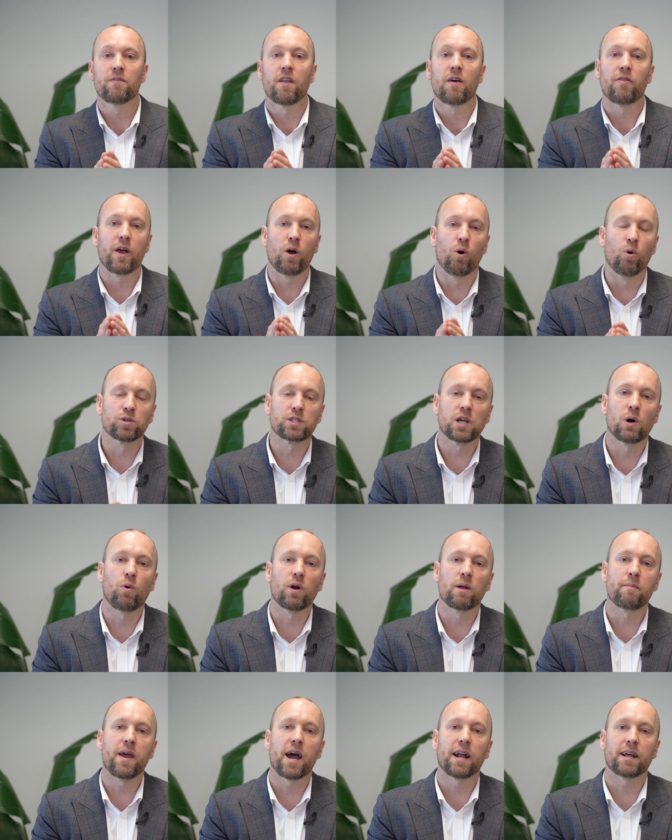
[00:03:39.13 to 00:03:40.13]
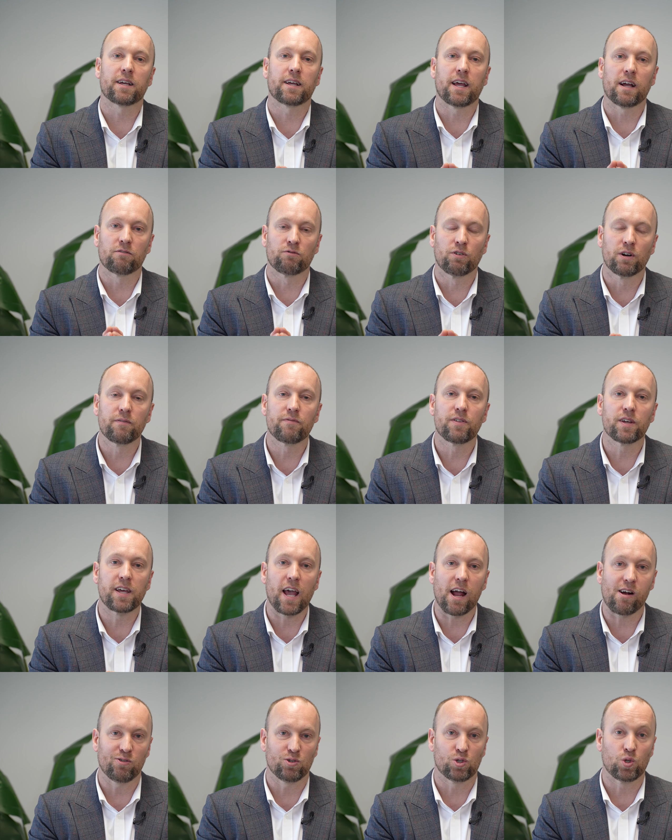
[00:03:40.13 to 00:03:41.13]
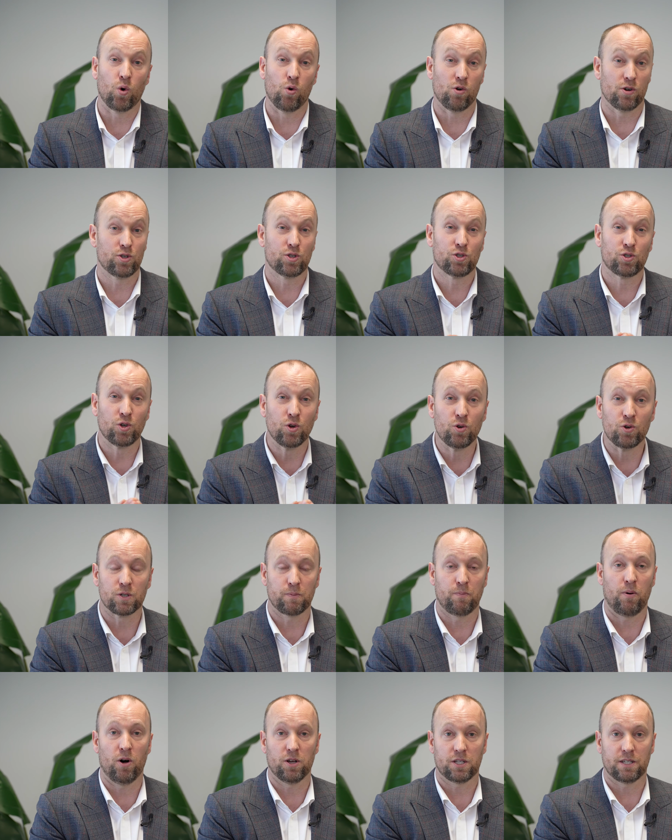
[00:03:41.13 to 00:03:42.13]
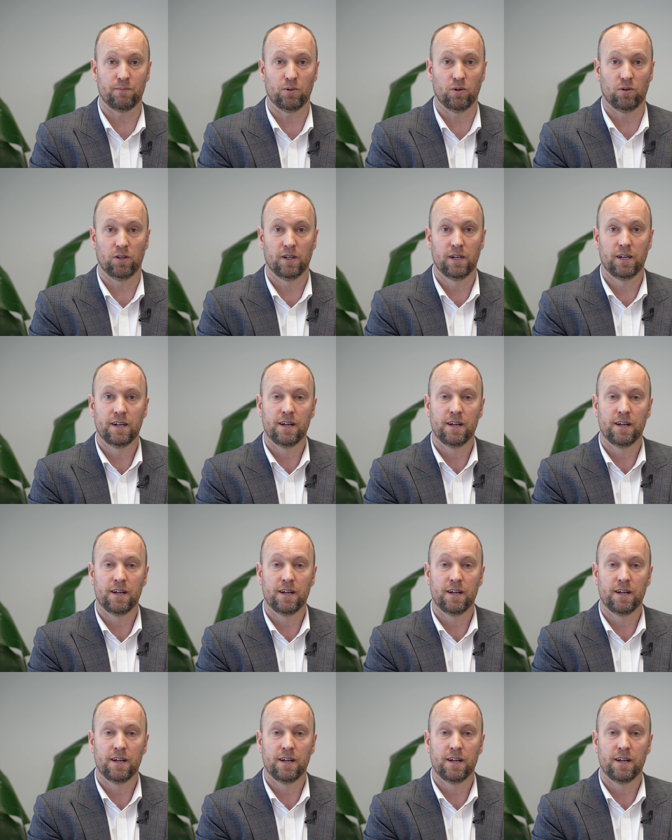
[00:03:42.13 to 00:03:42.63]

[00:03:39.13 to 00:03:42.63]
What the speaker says: they also want to be able to get rid of the guarantor as soon as possible.